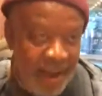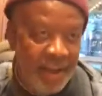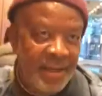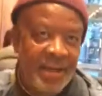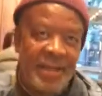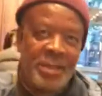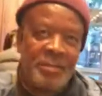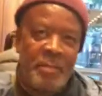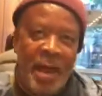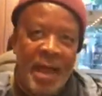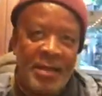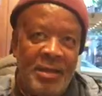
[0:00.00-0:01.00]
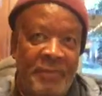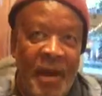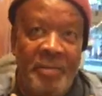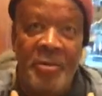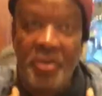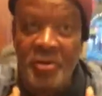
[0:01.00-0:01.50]
and it expands. The
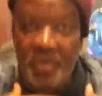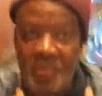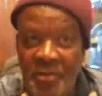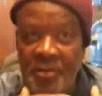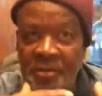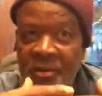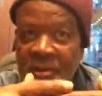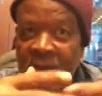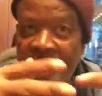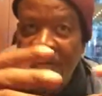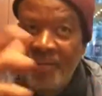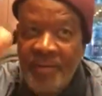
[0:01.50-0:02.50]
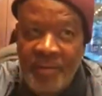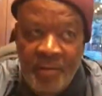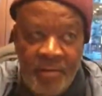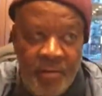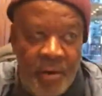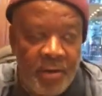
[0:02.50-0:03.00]
vibrations just
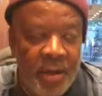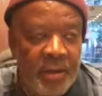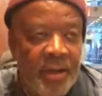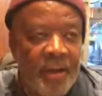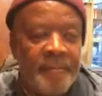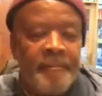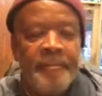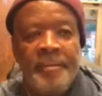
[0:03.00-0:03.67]
go out like that.